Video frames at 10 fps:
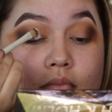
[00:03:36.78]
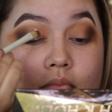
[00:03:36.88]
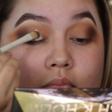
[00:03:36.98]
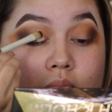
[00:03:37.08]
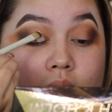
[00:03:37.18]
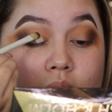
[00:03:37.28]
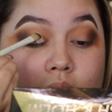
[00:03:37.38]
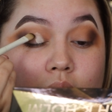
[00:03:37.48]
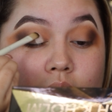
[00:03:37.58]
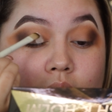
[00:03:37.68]
I'm applying
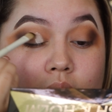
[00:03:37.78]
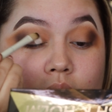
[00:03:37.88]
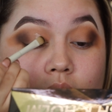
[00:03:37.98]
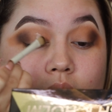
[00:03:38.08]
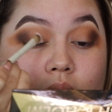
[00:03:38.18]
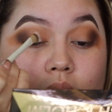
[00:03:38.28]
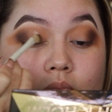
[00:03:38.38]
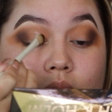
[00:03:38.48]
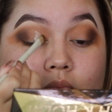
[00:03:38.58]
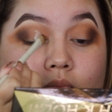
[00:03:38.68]
that on my
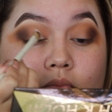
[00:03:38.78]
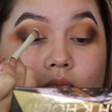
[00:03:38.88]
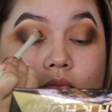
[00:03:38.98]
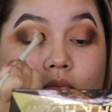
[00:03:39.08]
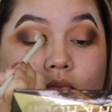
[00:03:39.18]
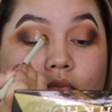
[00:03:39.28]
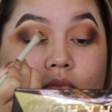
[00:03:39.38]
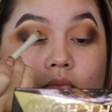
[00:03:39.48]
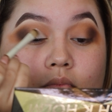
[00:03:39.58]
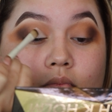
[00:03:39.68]
eyelid to do like a
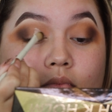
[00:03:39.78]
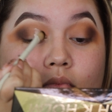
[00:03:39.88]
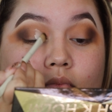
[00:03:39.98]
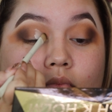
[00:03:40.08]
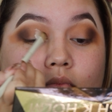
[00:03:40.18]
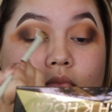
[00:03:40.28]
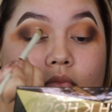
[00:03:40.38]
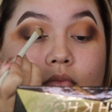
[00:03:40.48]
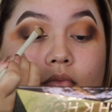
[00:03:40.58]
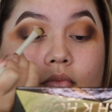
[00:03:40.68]
half cut crease
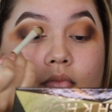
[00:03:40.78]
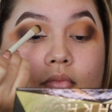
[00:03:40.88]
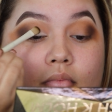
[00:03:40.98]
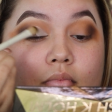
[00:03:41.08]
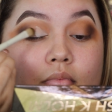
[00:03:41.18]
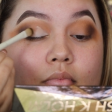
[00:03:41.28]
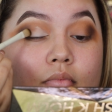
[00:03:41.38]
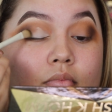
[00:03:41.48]
so that when I put